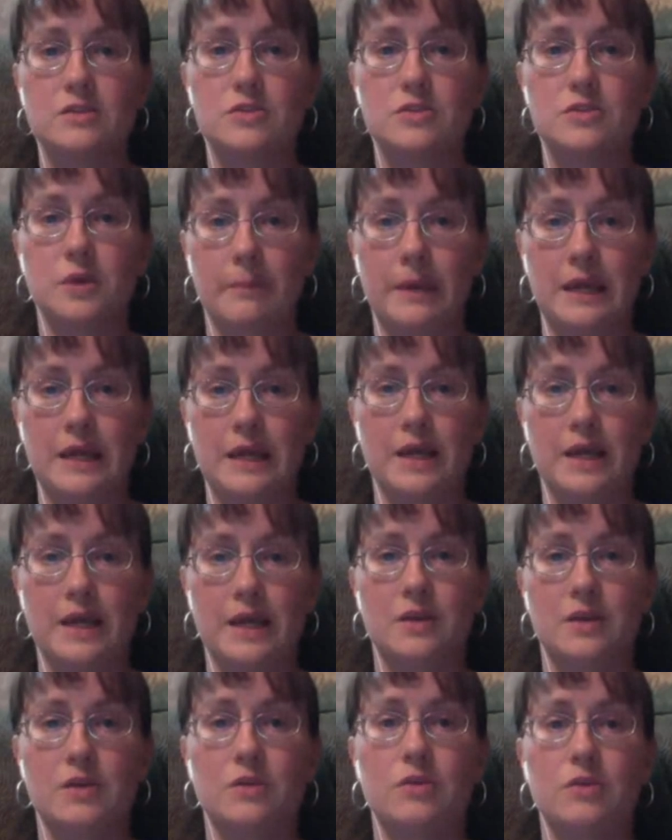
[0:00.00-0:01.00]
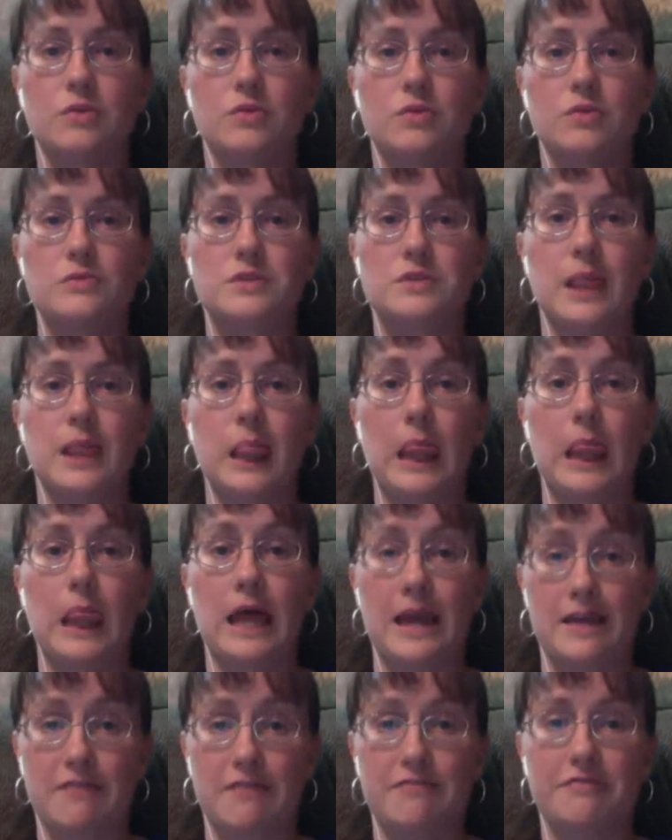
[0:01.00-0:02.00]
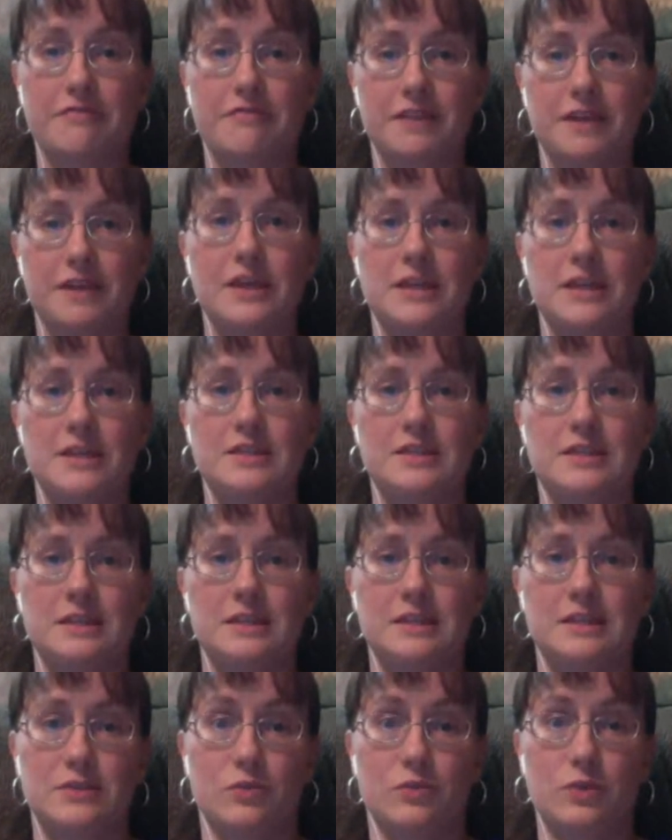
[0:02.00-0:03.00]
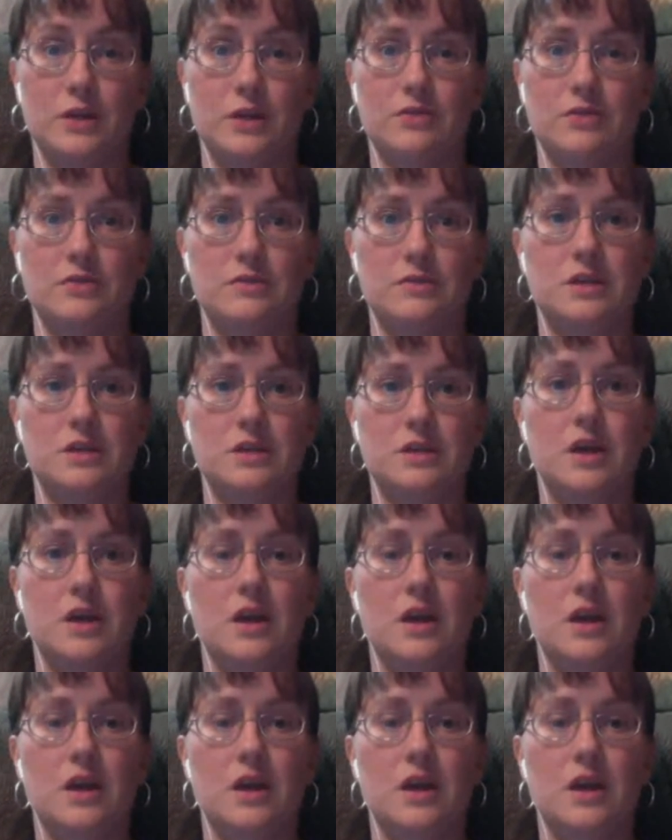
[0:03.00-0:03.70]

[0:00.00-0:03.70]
to a man whose life is these oils.